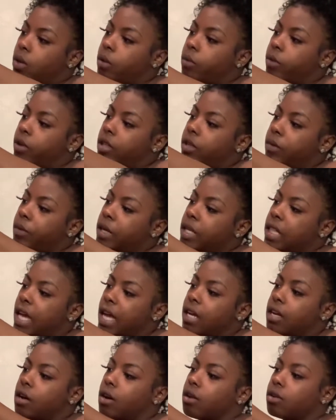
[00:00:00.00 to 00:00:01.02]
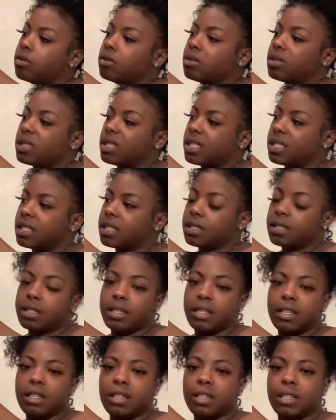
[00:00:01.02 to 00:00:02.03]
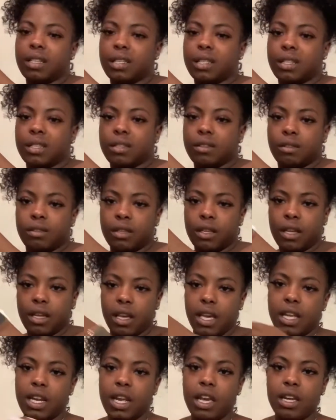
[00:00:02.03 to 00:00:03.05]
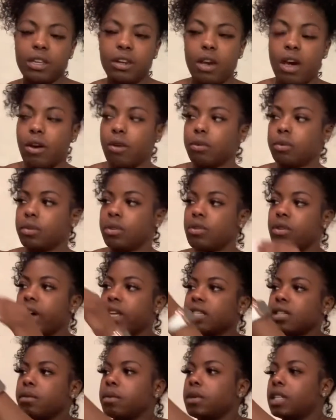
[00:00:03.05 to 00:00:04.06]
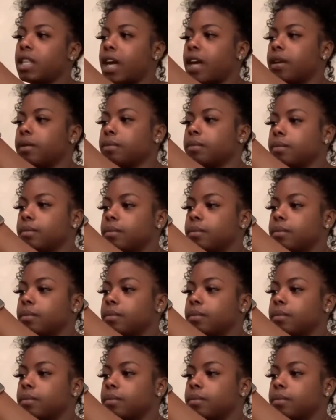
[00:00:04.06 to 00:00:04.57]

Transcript: where the ring light goes. And there you go. You got your ring light.